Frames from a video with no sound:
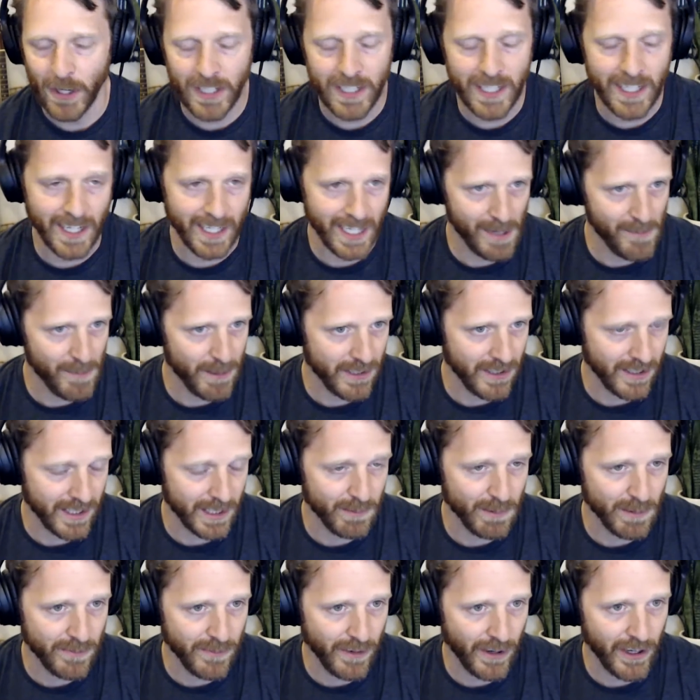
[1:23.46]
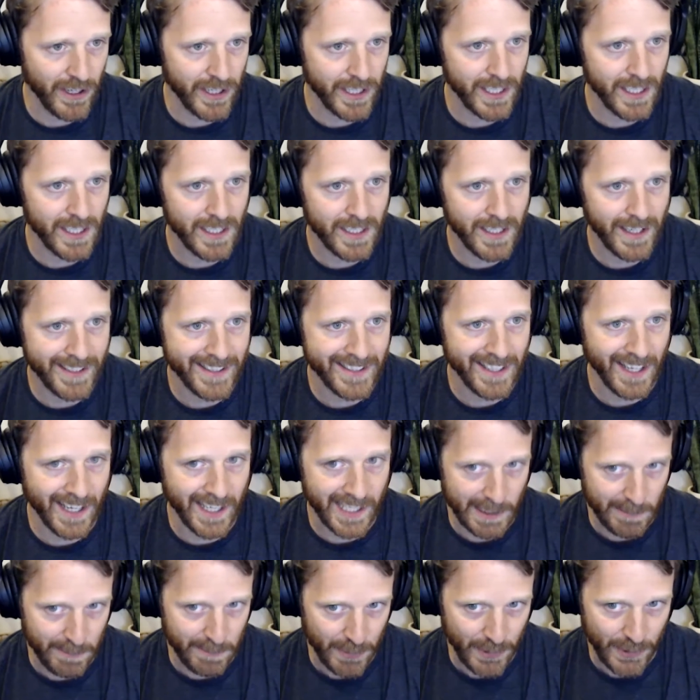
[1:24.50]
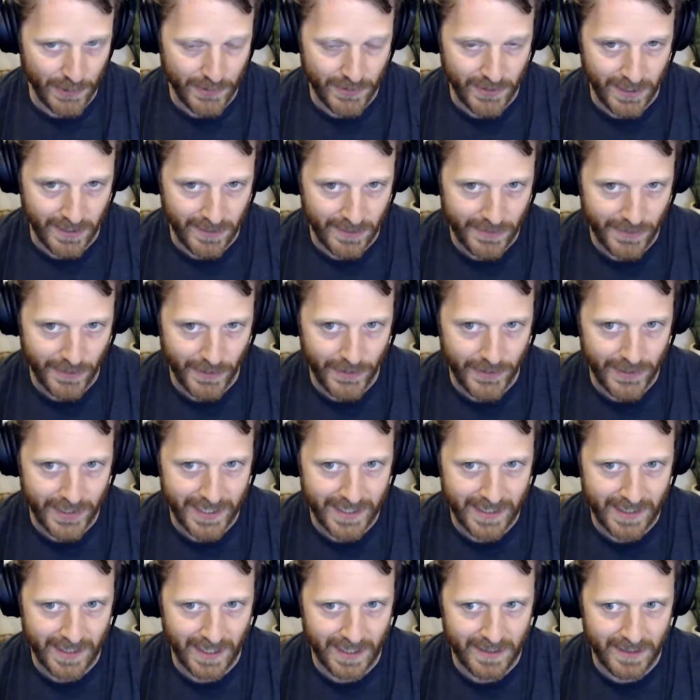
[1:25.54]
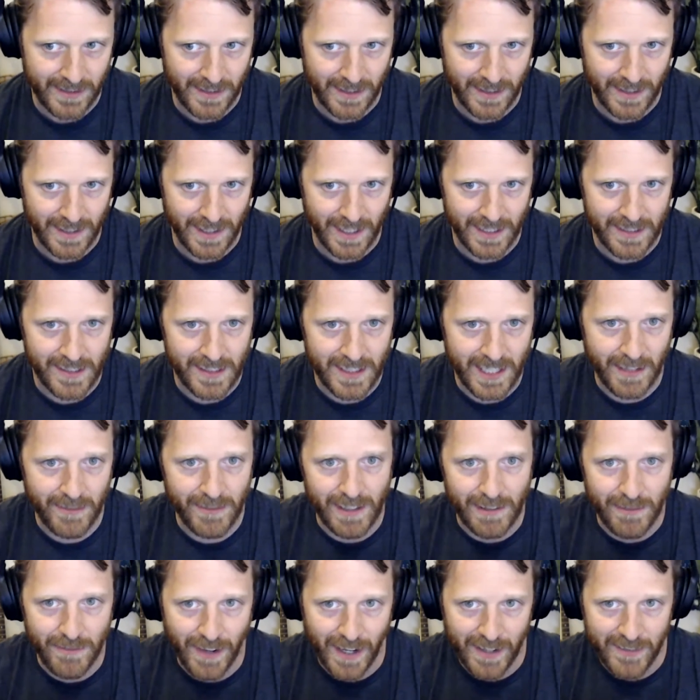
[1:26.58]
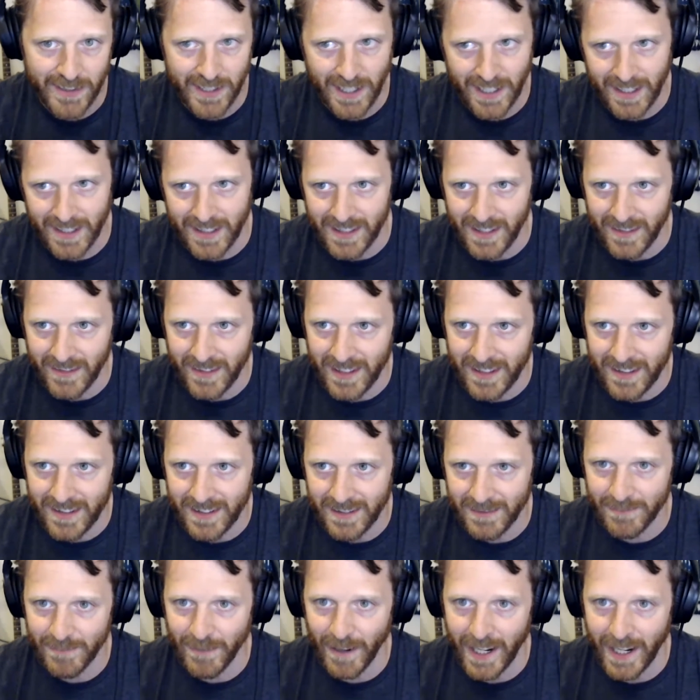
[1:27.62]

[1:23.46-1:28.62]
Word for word: marketing on Amazon can be very anxiety producing, so it's nice to let's just have like five seconds of this